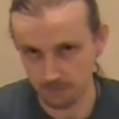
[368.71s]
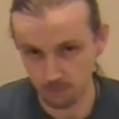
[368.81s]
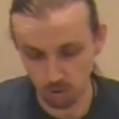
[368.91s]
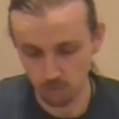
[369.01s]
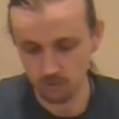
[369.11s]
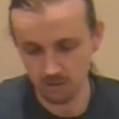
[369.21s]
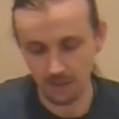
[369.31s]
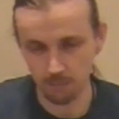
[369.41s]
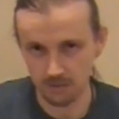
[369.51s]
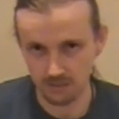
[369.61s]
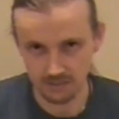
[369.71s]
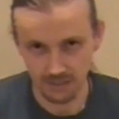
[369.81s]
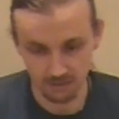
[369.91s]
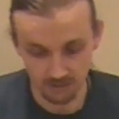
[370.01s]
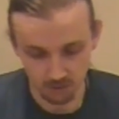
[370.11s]
You don't know what's going to happen in these
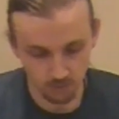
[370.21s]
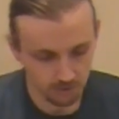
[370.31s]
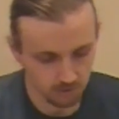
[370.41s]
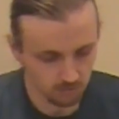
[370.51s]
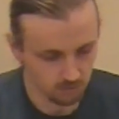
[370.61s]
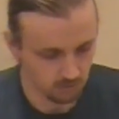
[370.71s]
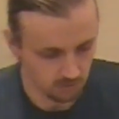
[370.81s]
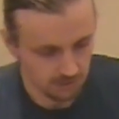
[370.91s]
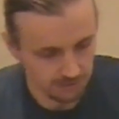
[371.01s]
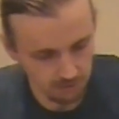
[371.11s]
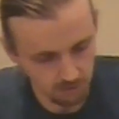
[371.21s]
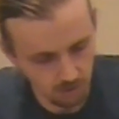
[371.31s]
decks. So that's quite cool. It's a good idea.